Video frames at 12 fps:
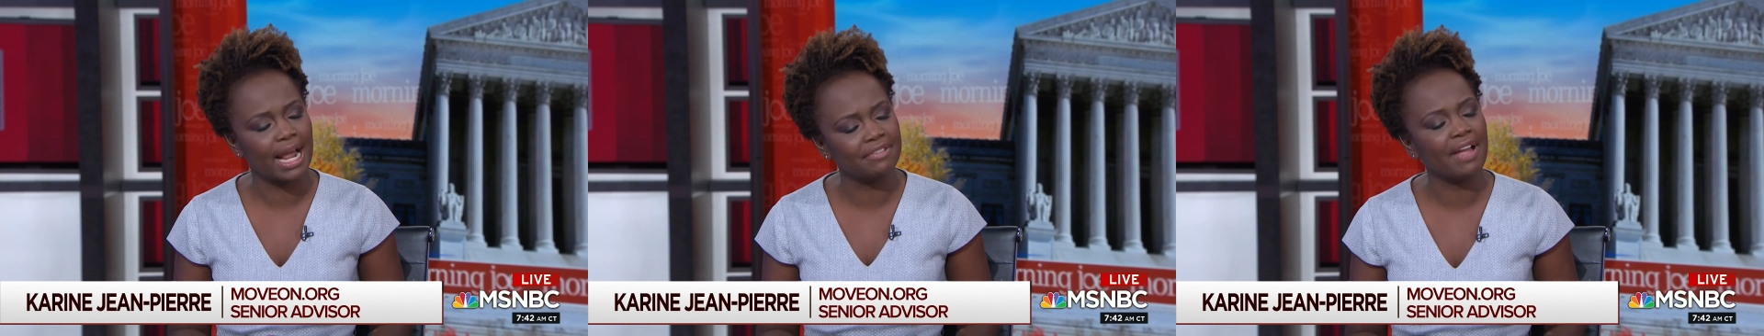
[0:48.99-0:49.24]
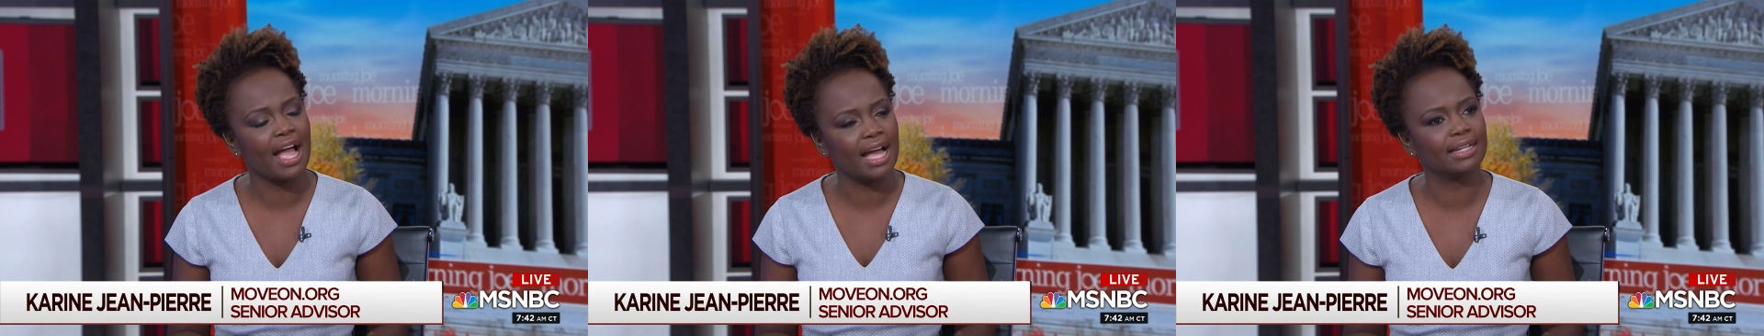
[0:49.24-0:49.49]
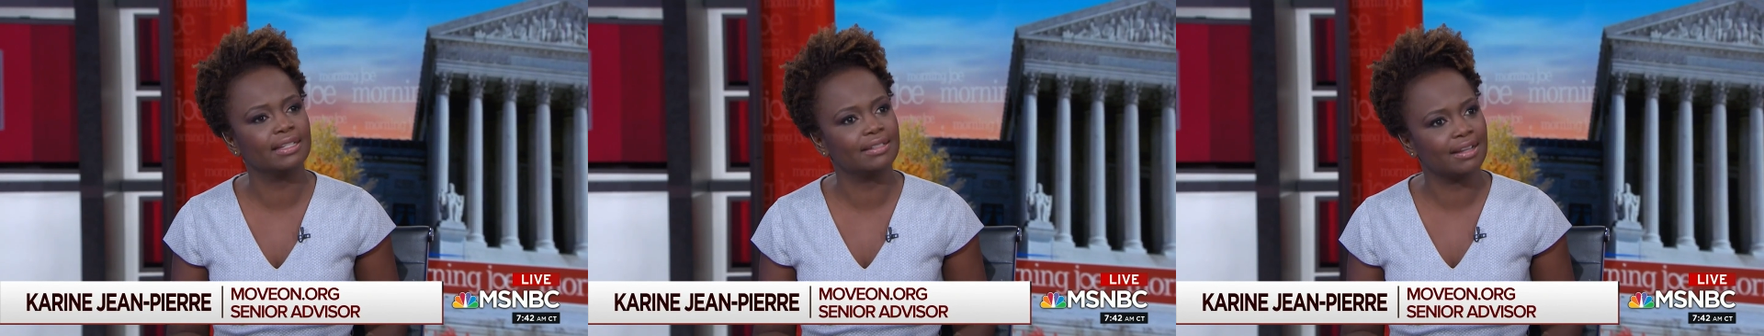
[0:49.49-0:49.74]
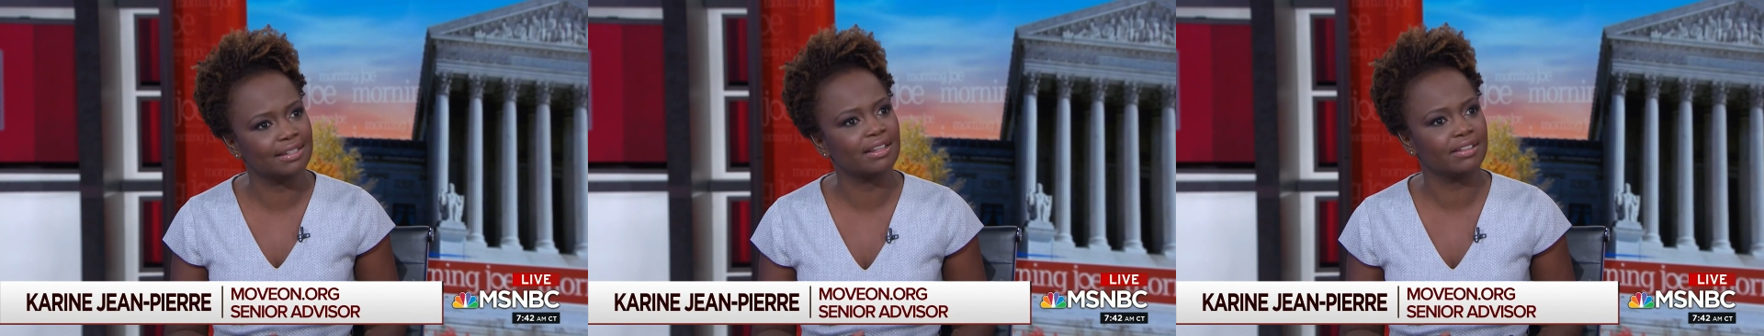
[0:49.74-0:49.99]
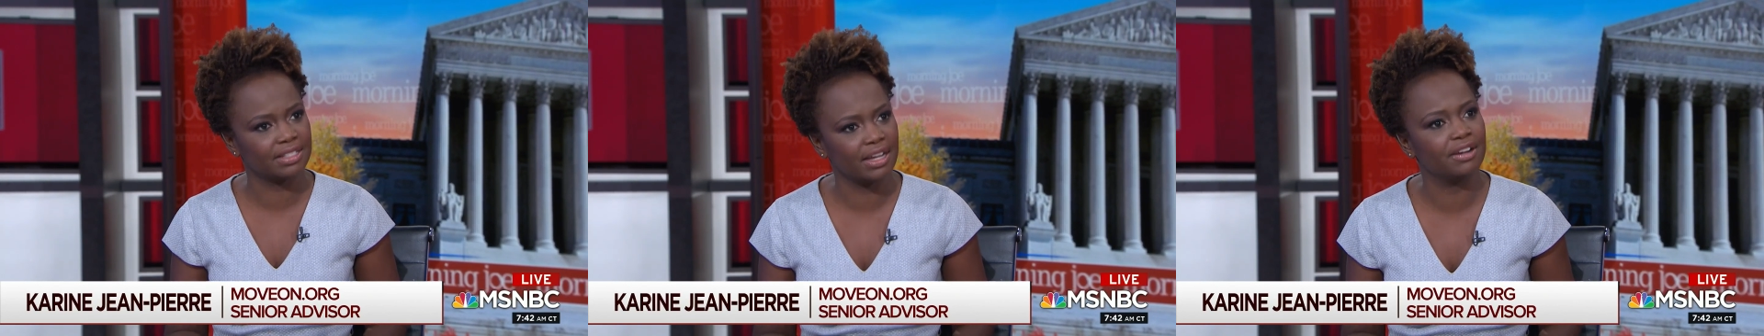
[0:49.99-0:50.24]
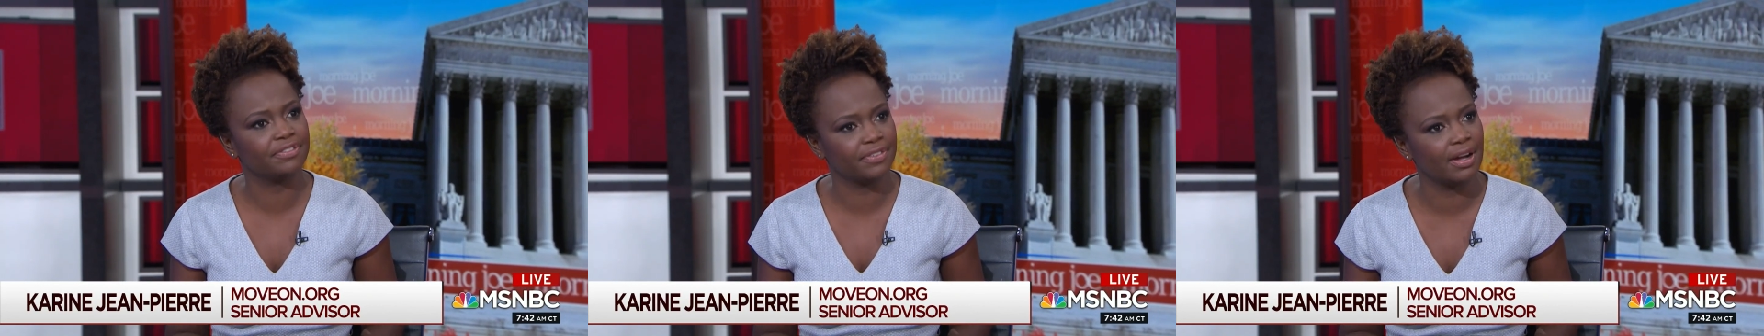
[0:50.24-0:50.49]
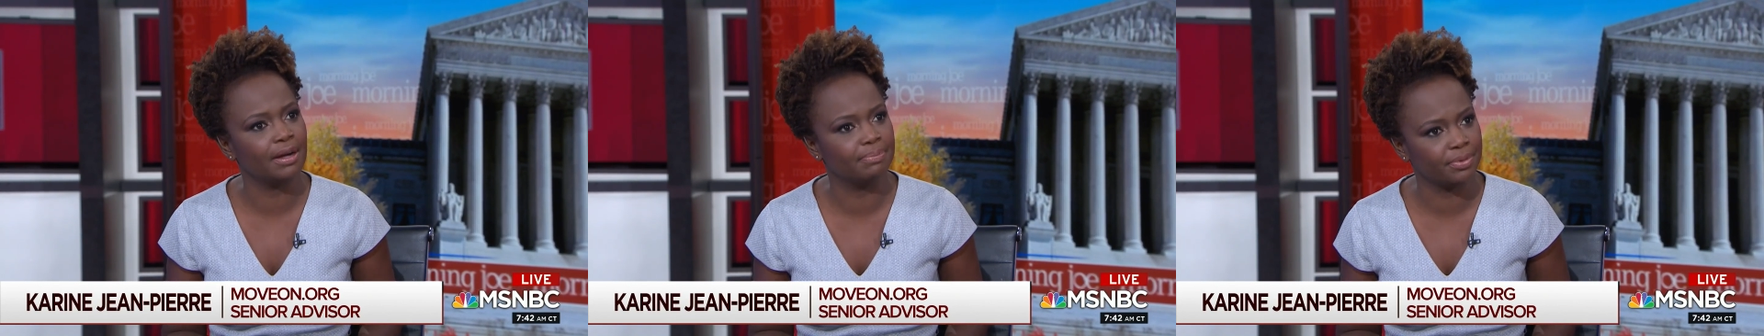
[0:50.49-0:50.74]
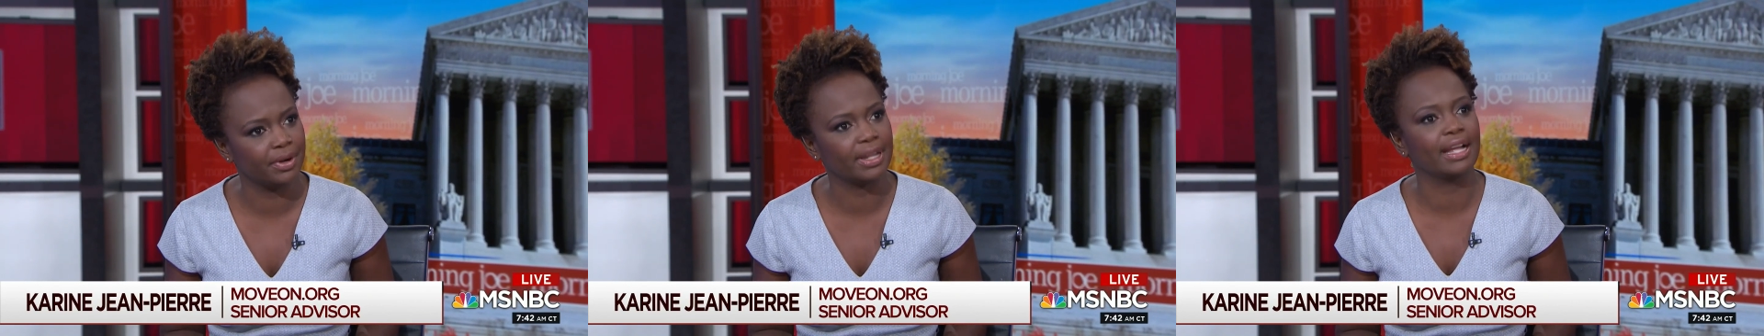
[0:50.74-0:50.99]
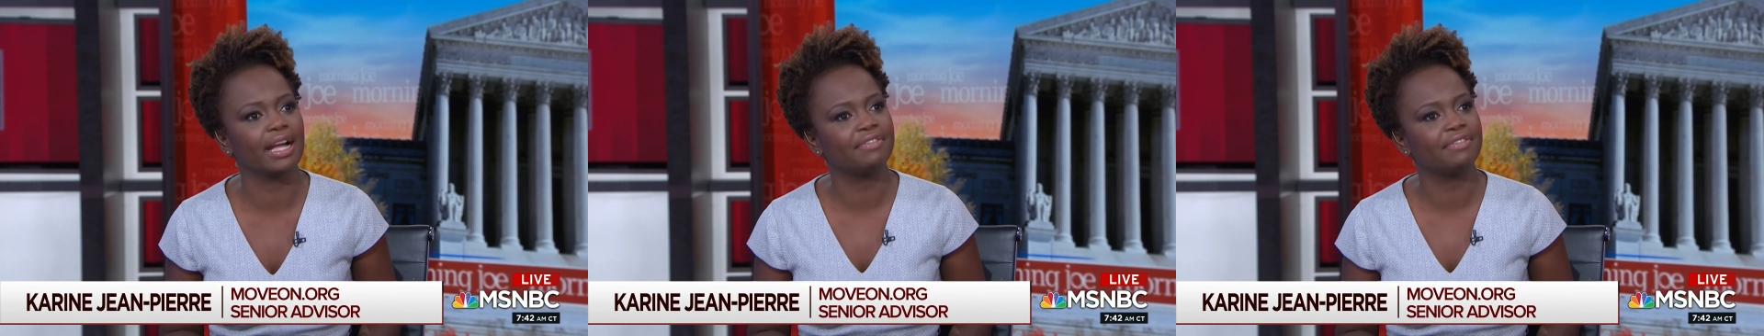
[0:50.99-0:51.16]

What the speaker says: I've had a tough upbringing.